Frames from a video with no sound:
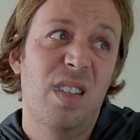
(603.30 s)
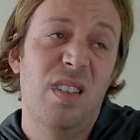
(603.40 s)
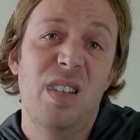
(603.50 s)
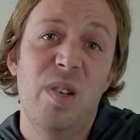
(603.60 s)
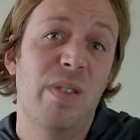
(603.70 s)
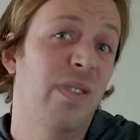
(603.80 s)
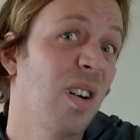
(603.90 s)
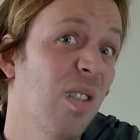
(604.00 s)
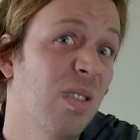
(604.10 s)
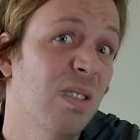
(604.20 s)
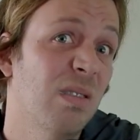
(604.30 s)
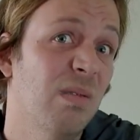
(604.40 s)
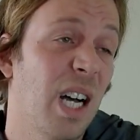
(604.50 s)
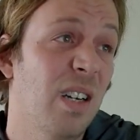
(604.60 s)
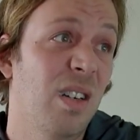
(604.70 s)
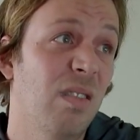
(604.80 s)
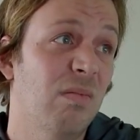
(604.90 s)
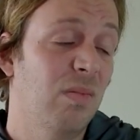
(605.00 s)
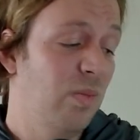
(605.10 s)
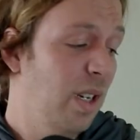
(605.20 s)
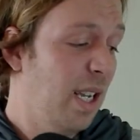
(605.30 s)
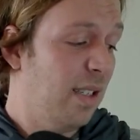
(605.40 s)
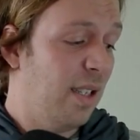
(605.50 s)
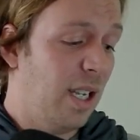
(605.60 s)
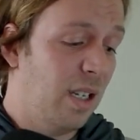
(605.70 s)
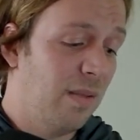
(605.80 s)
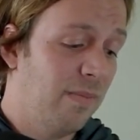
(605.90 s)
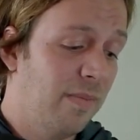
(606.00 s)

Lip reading: is a UFO. I don't know. What do you guys think?